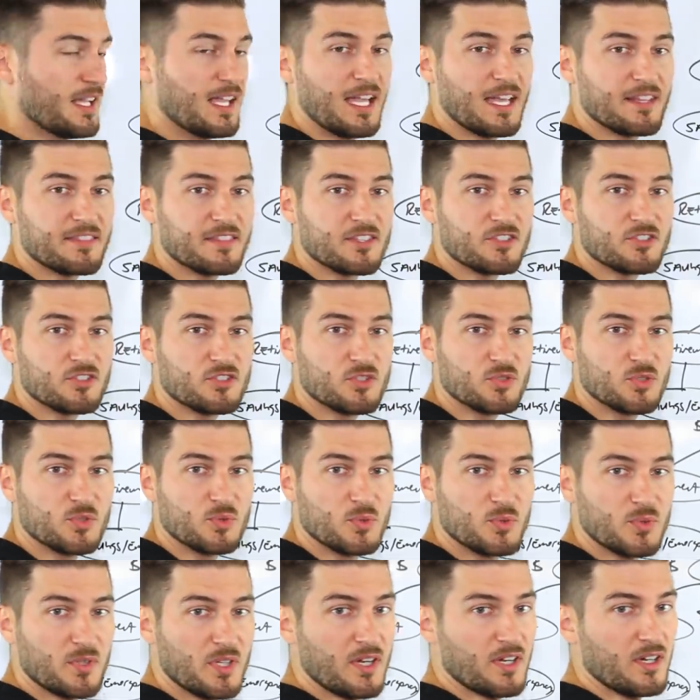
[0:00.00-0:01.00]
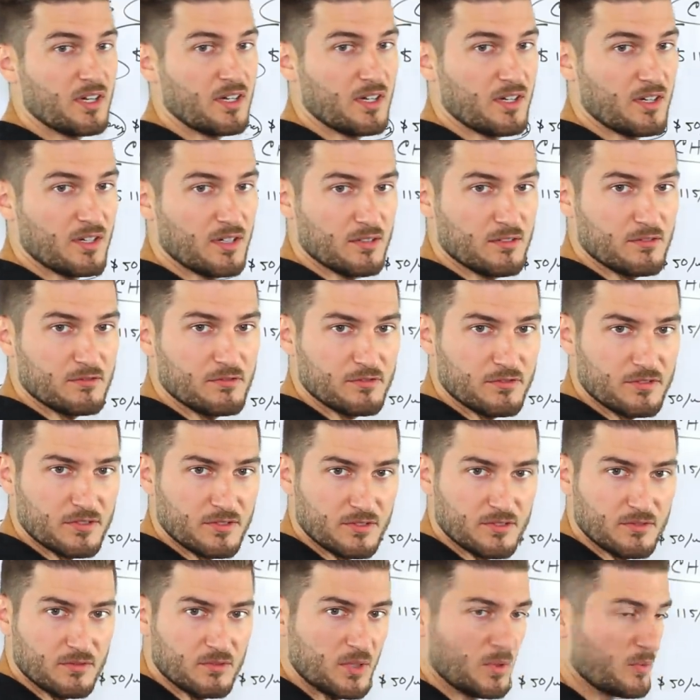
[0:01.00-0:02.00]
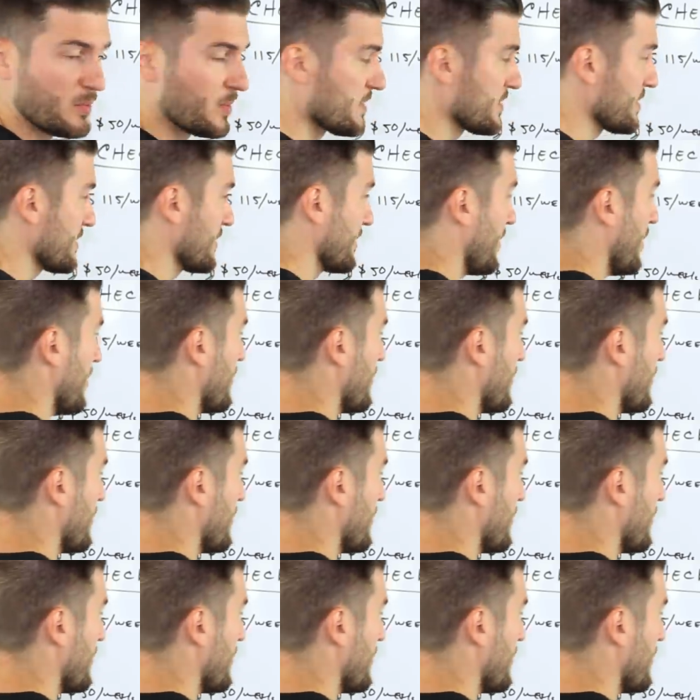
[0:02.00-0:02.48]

at the tune of, what was it,